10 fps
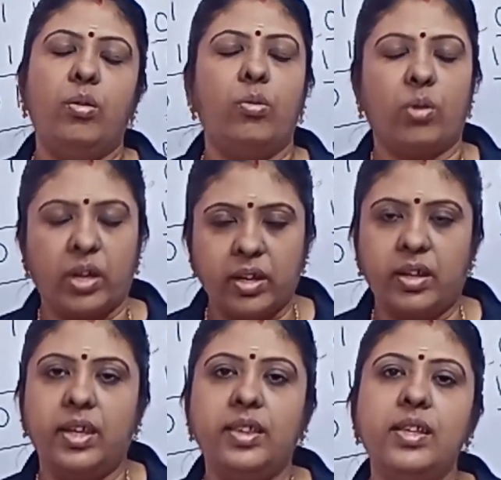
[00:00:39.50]

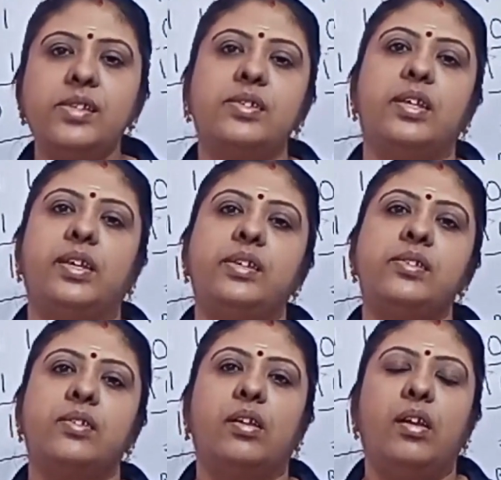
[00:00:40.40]
Okay, in this
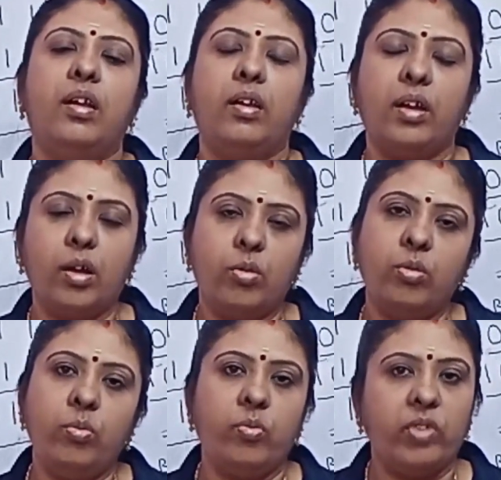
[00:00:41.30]
series,
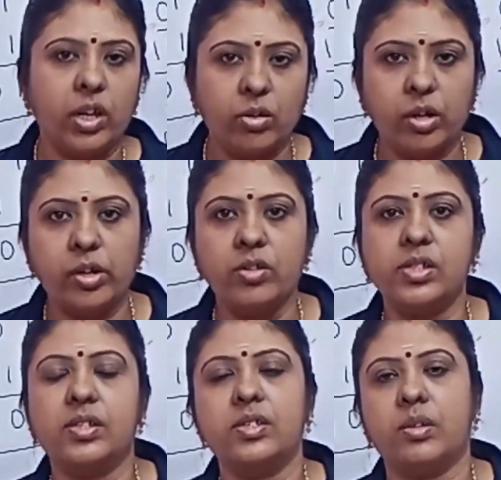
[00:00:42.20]
now we are going to
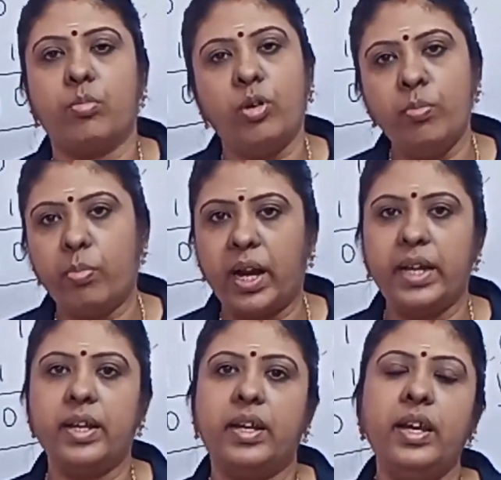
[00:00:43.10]
discuss about
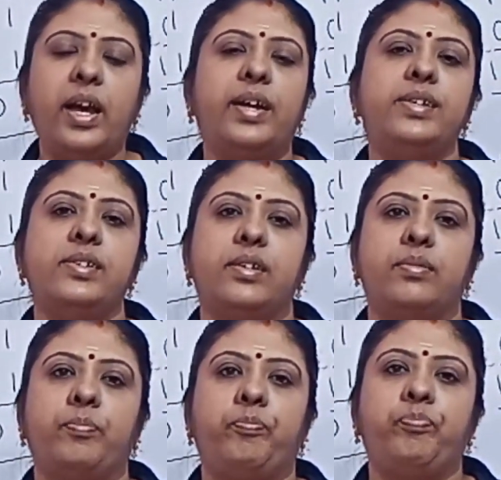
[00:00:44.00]
binary addition.
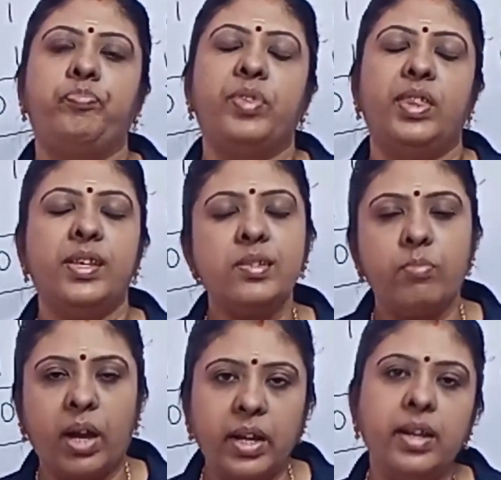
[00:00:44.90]
This
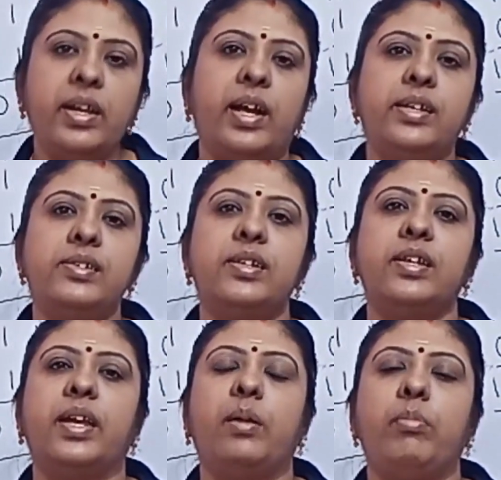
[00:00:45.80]
binary
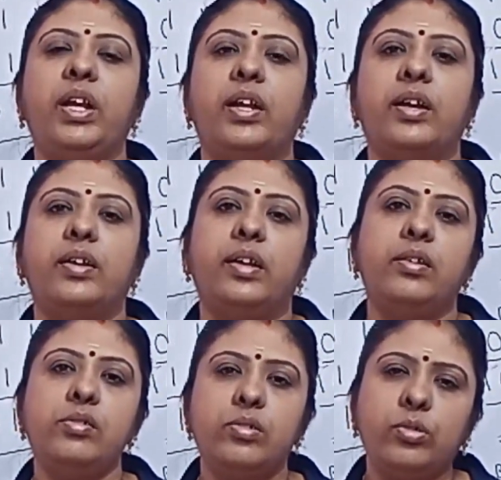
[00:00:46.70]
addition can be done
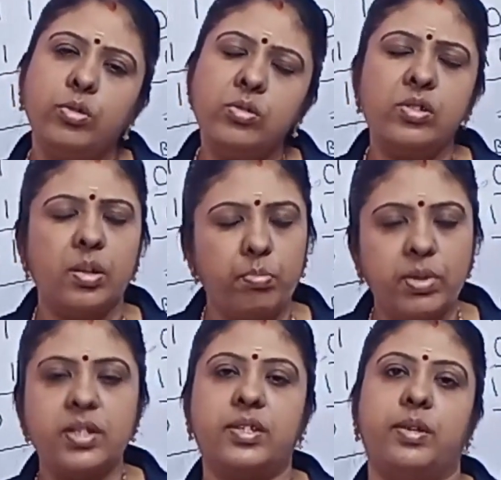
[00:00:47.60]
in two
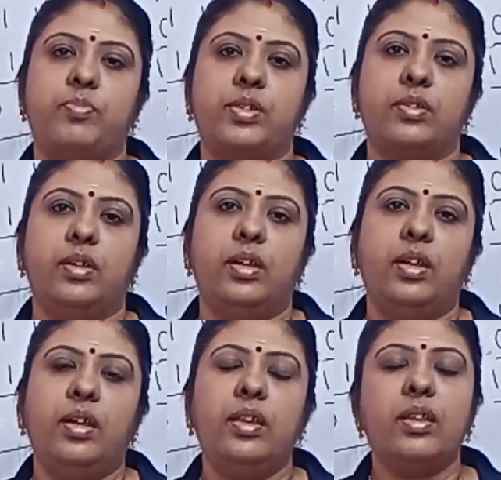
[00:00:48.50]
simple steps.
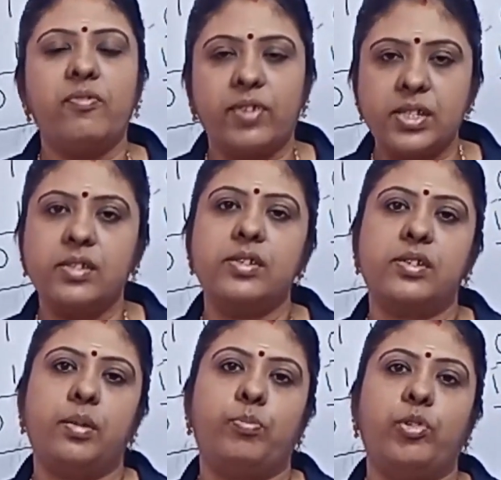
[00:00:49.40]
In the first
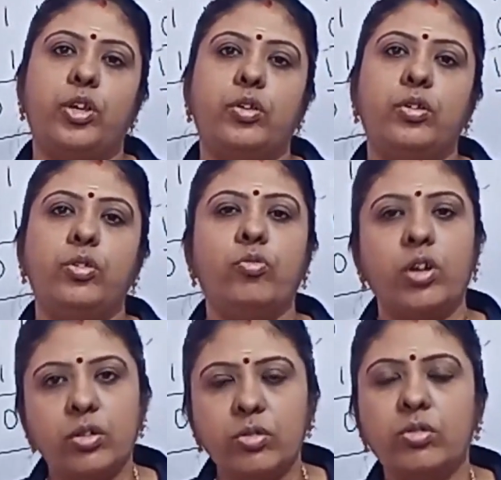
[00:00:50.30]
step, you
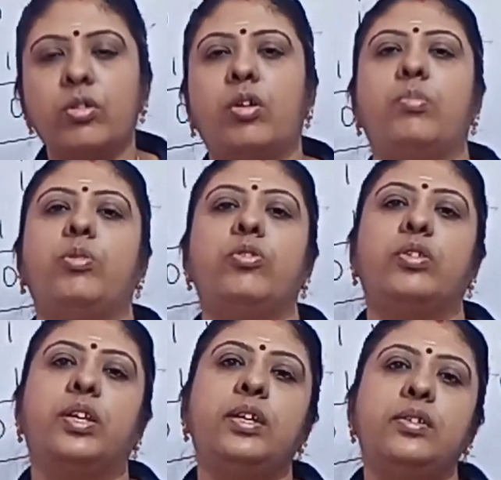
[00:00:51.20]
want to know
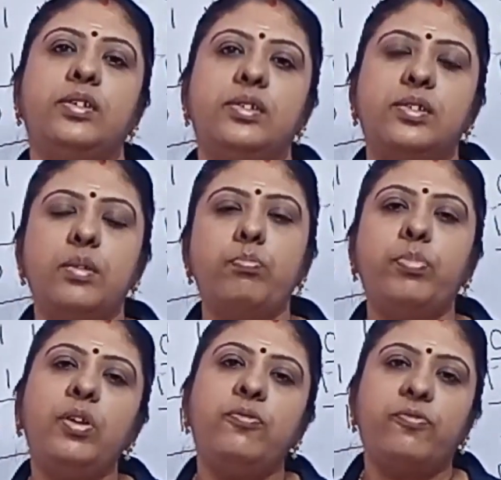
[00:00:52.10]
about the
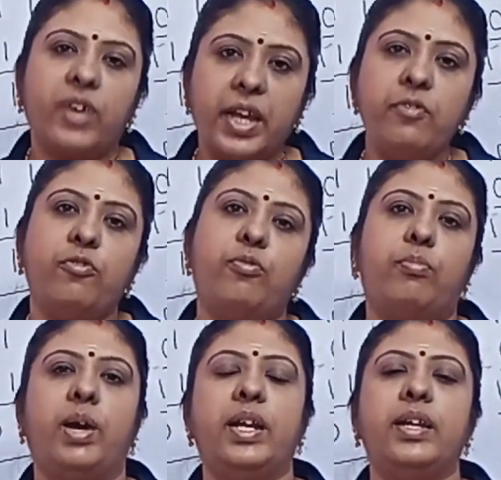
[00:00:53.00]
simple
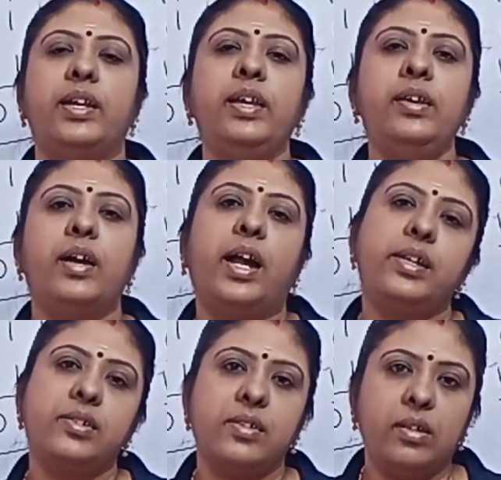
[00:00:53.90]
5 binary
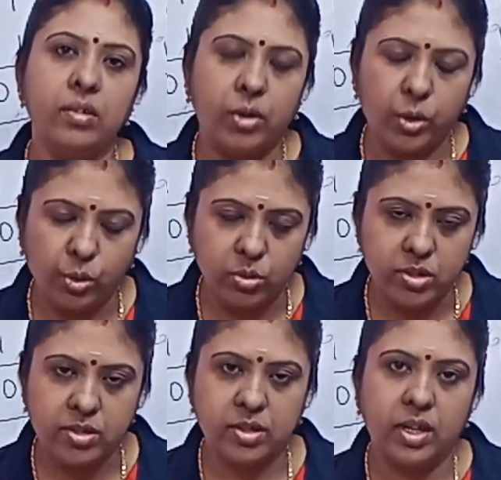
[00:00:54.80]
additional
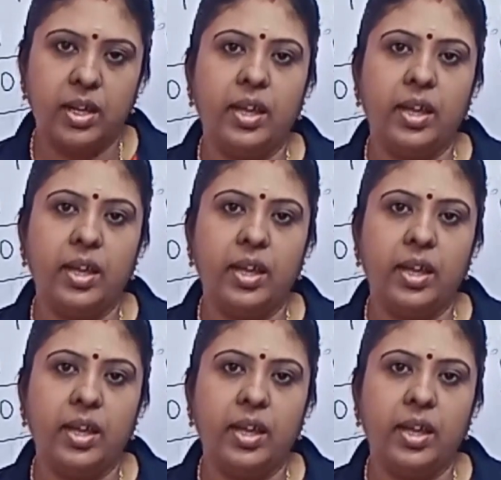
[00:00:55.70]
rules.